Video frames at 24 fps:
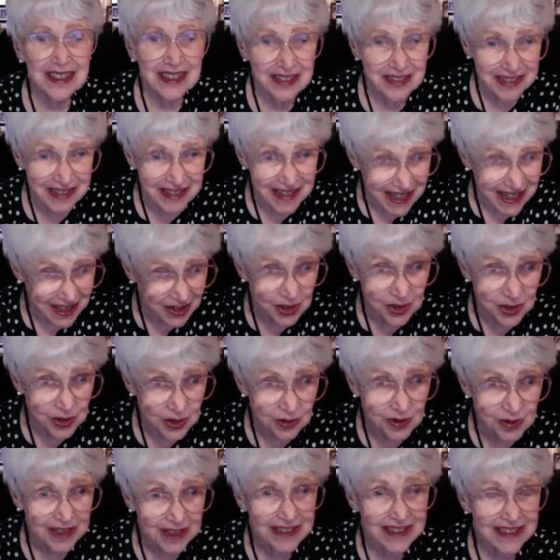
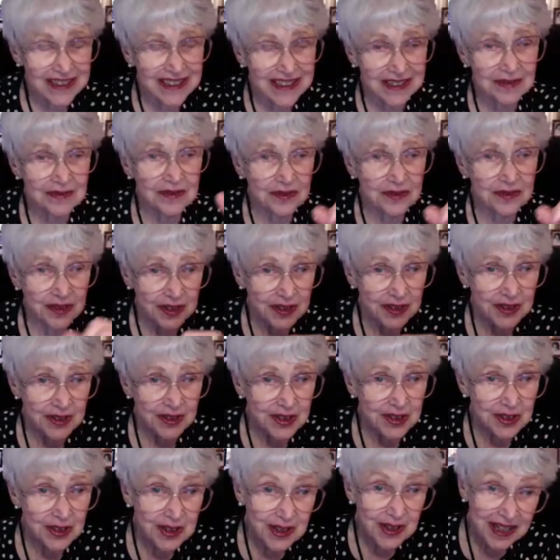naturally
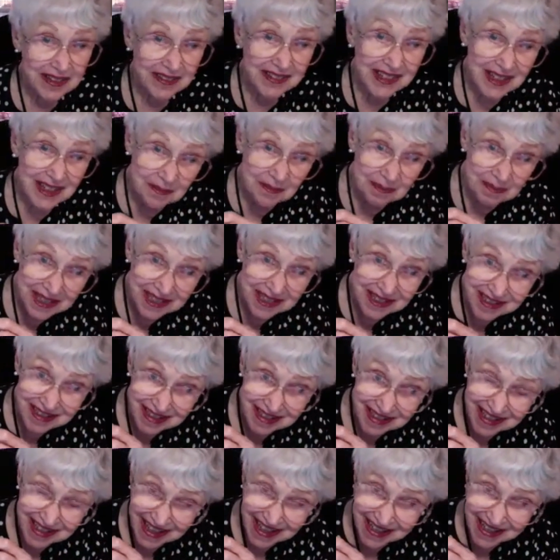inferior, and that makes
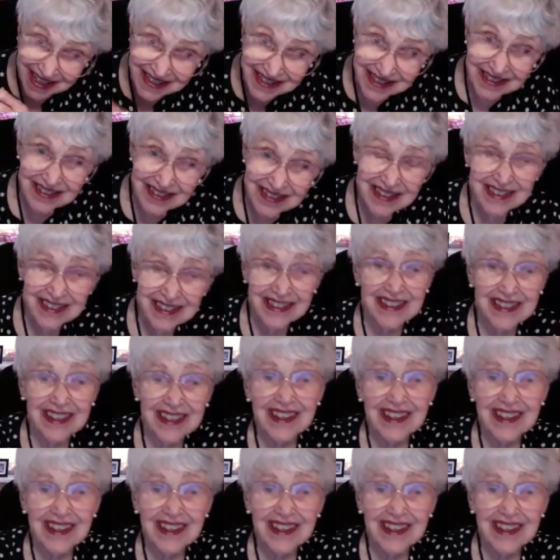anything